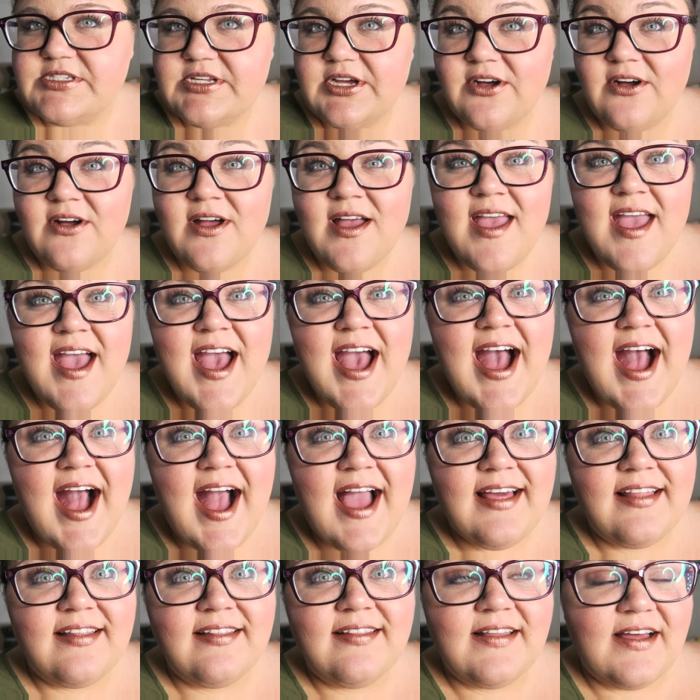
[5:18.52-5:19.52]
So
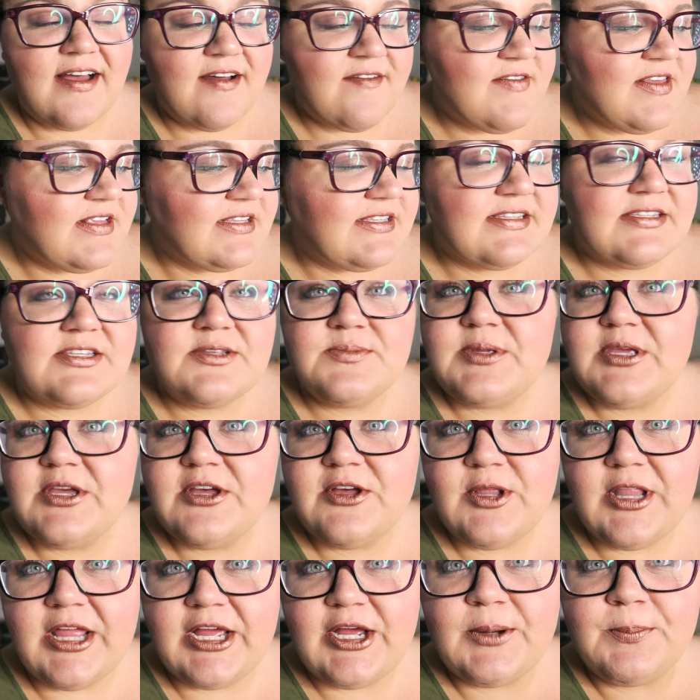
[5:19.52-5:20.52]
I love this. This will be
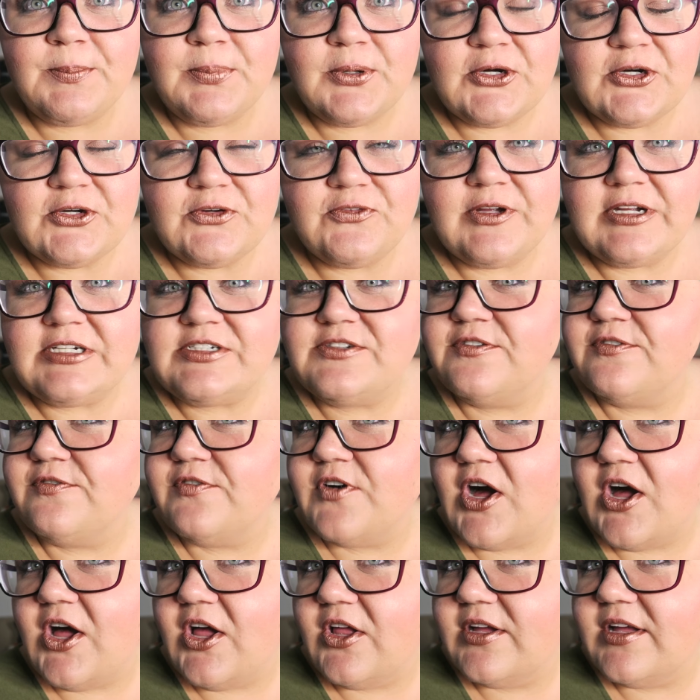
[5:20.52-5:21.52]
a, like a perfect
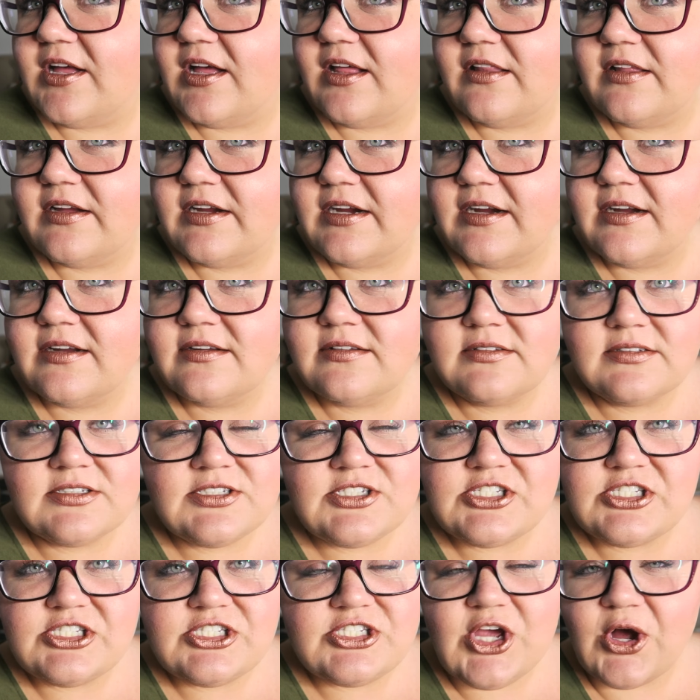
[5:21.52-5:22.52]
fall color.
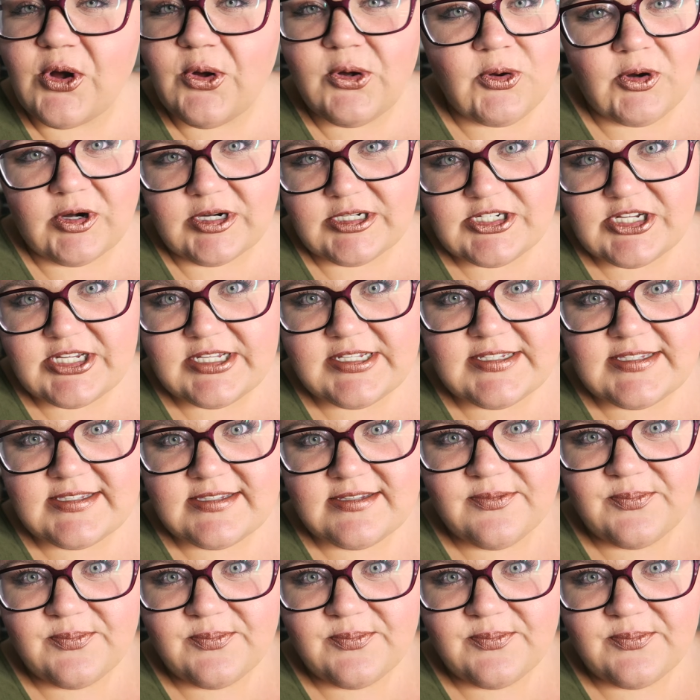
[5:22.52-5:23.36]
So gorgeous.